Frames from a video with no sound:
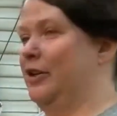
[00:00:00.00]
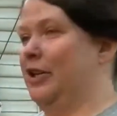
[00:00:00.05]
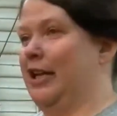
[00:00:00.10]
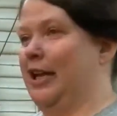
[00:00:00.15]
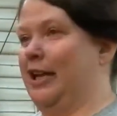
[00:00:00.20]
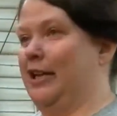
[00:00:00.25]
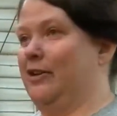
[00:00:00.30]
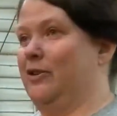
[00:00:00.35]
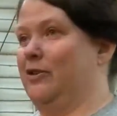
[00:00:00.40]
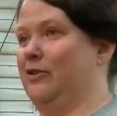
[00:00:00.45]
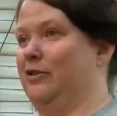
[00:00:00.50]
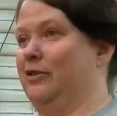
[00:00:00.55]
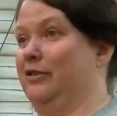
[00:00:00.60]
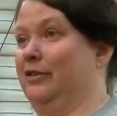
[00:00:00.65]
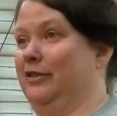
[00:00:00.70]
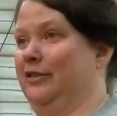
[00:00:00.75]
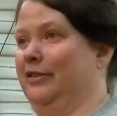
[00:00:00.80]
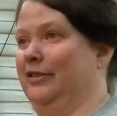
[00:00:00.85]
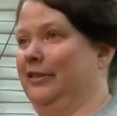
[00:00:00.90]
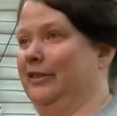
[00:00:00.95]
are now
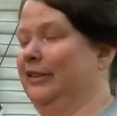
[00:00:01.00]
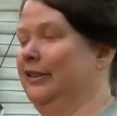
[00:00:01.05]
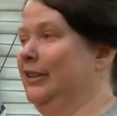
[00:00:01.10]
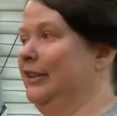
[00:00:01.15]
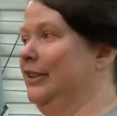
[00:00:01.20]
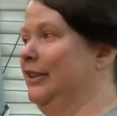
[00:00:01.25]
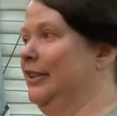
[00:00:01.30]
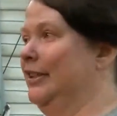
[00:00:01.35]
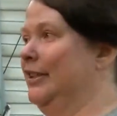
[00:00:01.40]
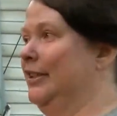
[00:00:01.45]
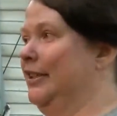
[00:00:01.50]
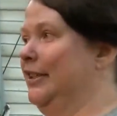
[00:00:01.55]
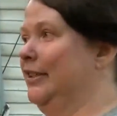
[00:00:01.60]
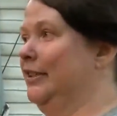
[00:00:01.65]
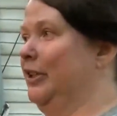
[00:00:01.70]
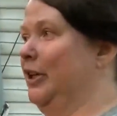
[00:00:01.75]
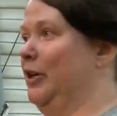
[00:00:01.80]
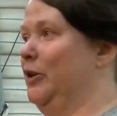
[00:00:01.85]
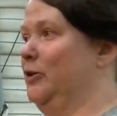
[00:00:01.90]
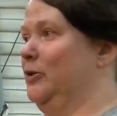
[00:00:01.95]

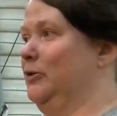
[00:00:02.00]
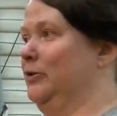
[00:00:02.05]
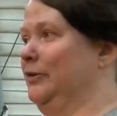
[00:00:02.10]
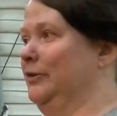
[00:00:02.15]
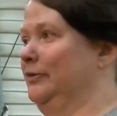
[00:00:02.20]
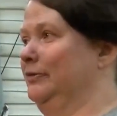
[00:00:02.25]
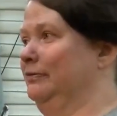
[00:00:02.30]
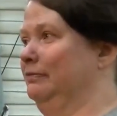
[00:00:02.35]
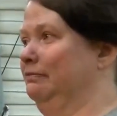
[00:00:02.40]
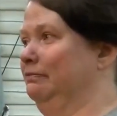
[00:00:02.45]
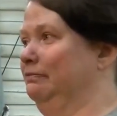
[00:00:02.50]
gone.